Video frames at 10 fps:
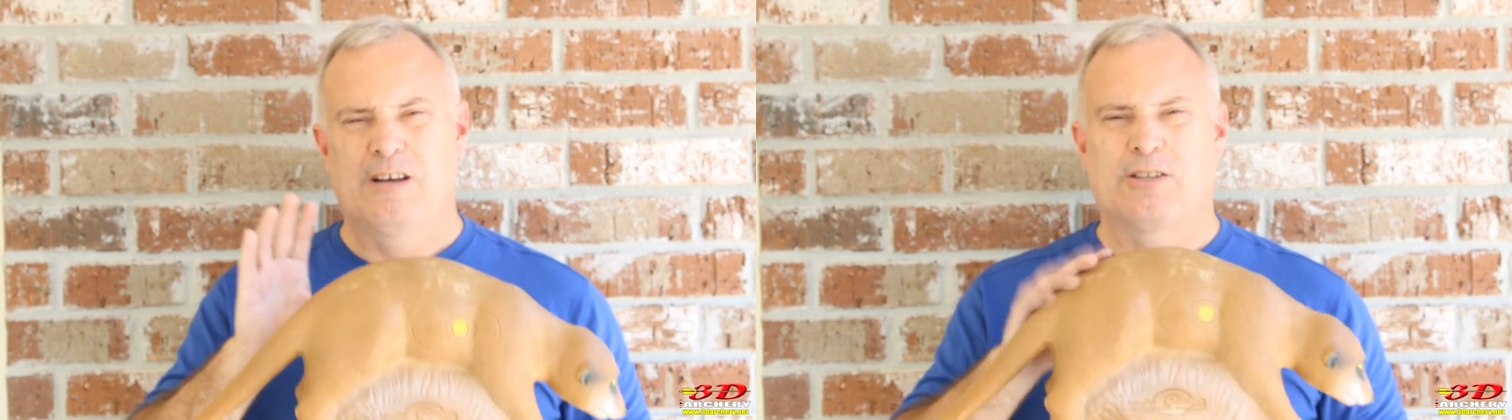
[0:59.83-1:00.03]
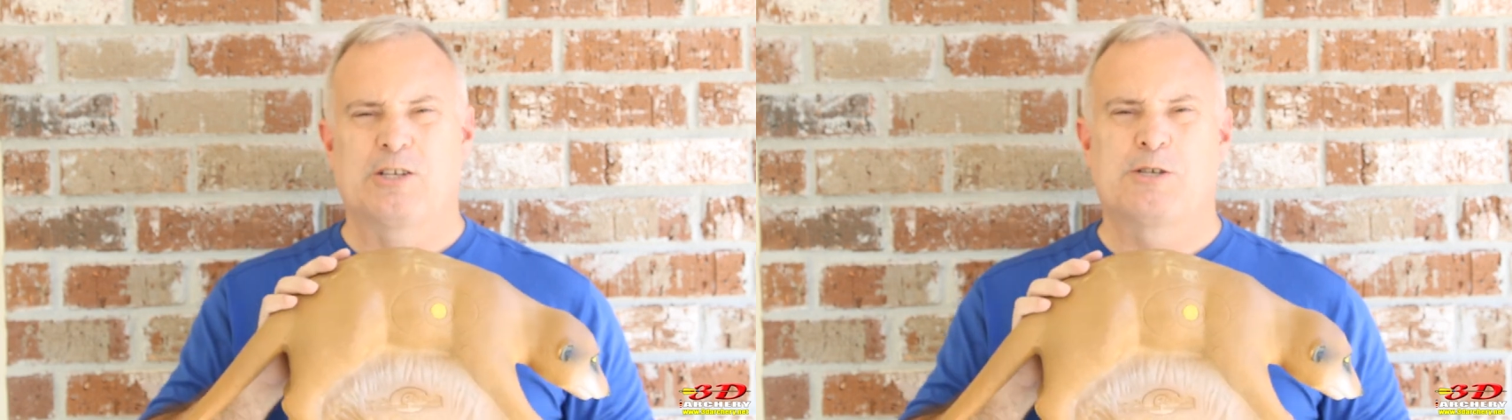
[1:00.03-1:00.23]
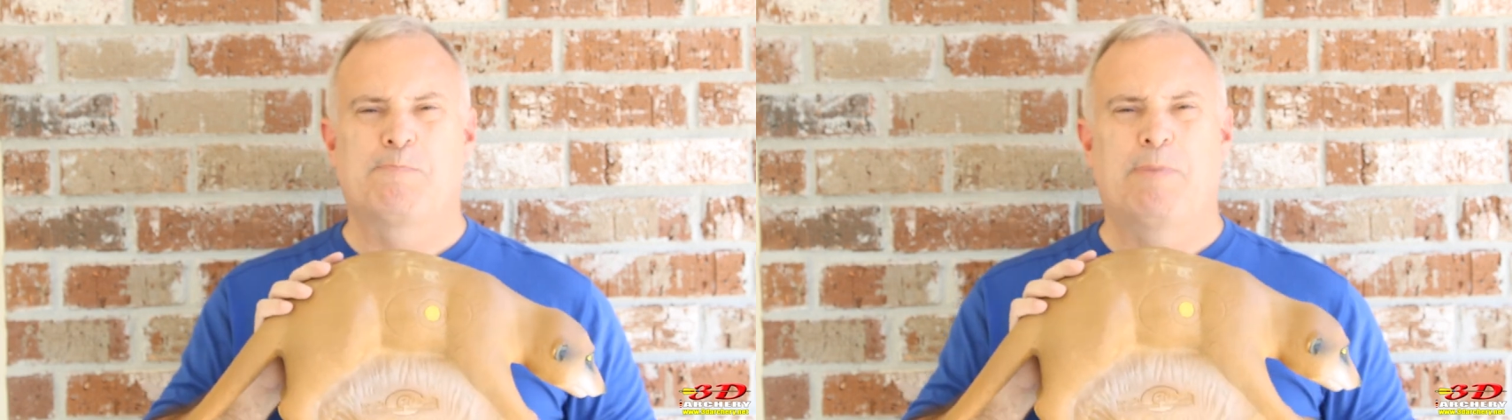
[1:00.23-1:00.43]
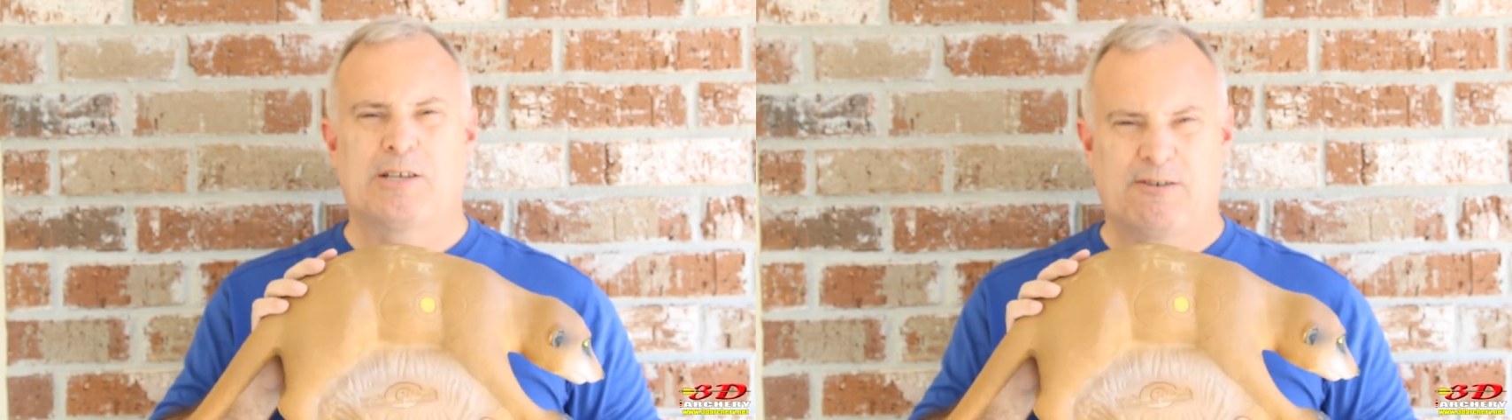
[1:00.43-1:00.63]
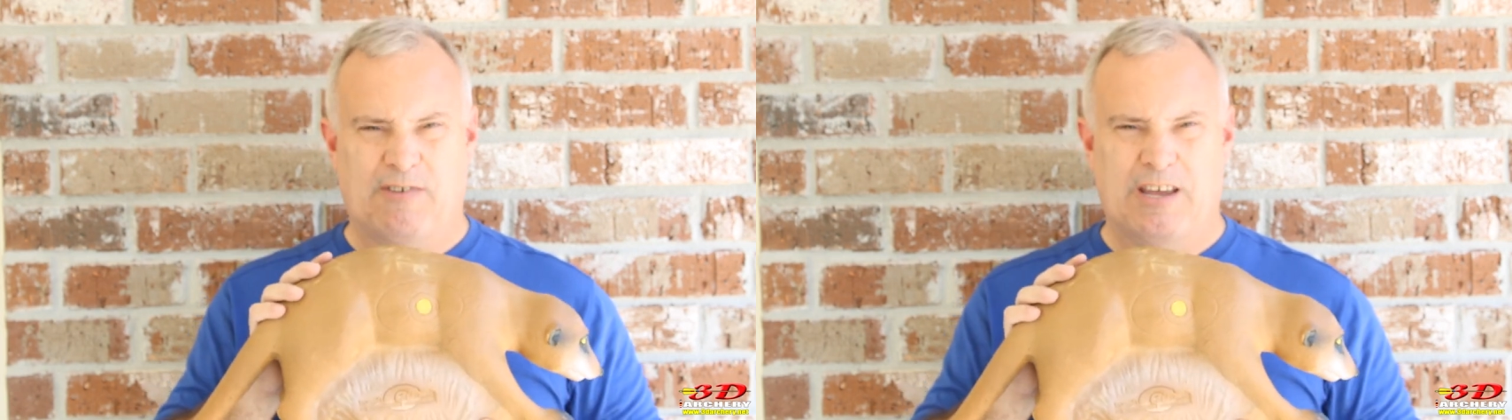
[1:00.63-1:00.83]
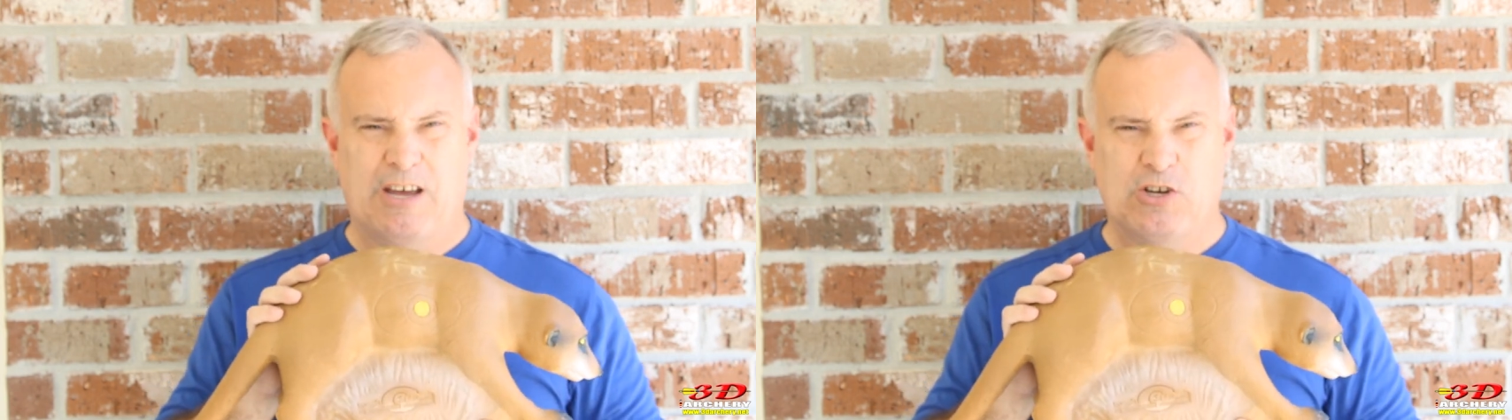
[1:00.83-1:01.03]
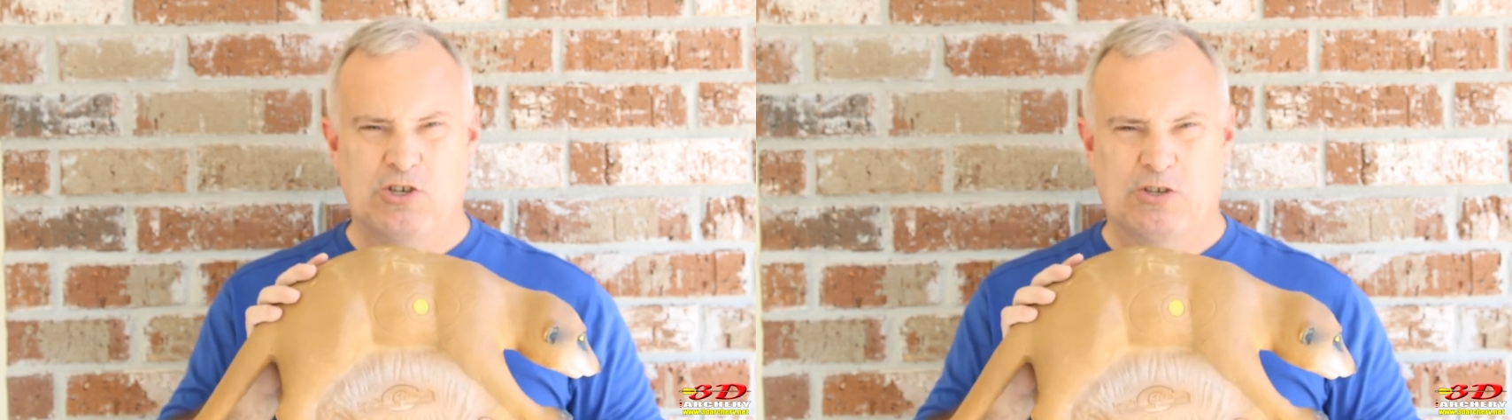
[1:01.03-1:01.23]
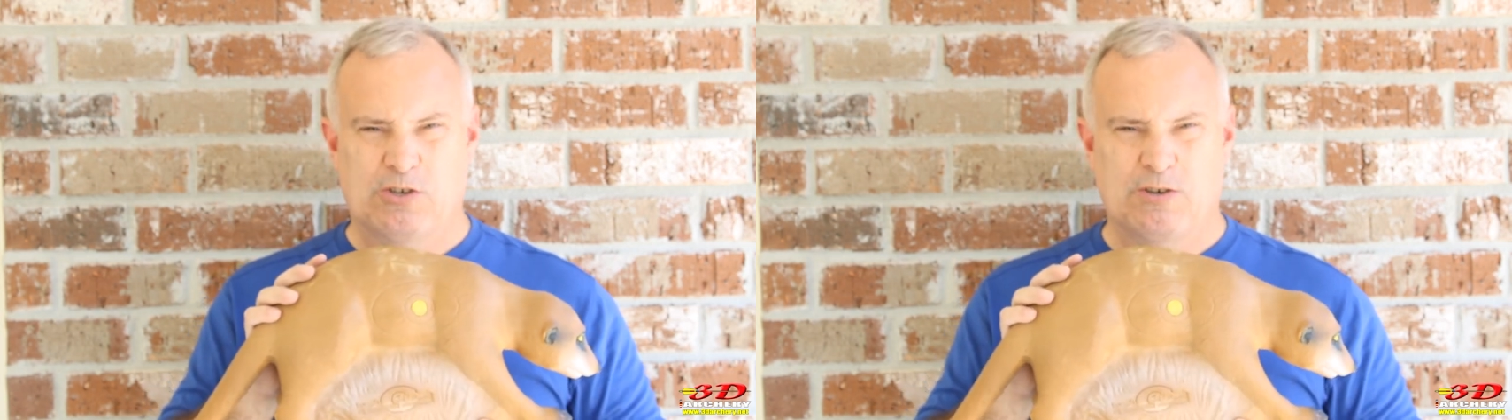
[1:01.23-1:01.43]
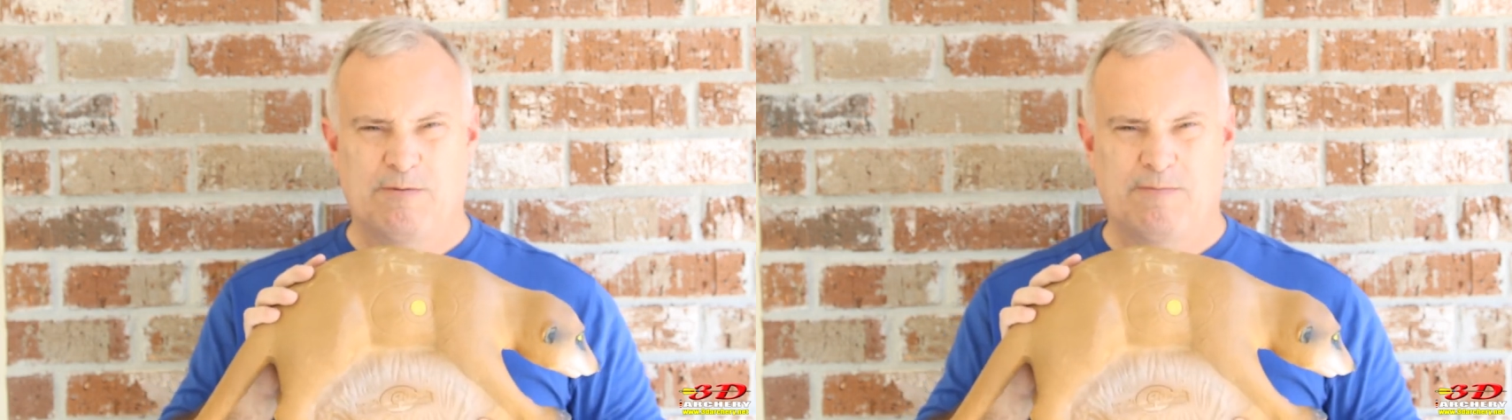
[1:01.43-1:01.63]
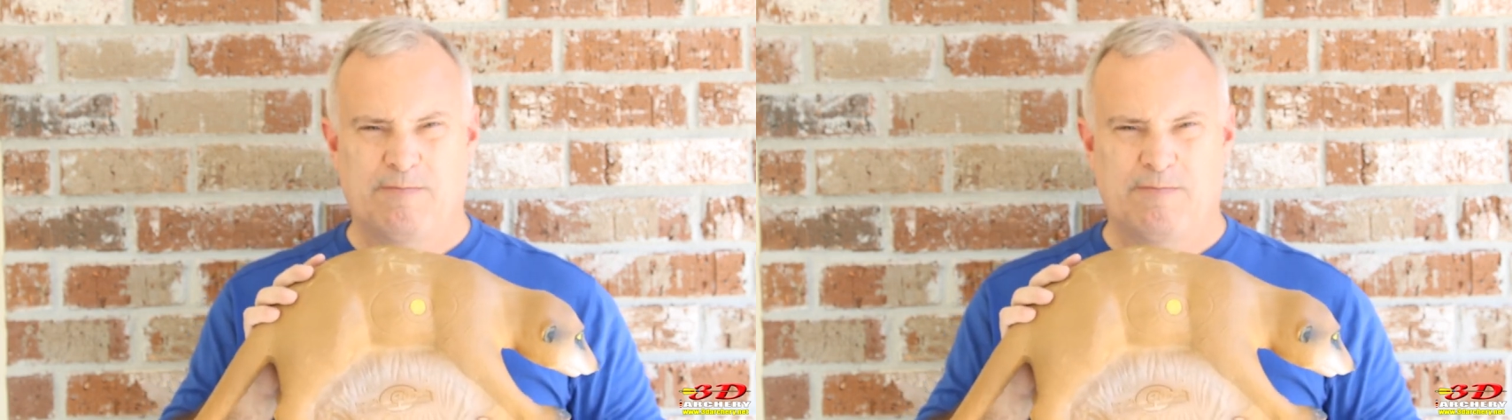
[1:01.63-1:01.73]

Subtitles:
at the specifications.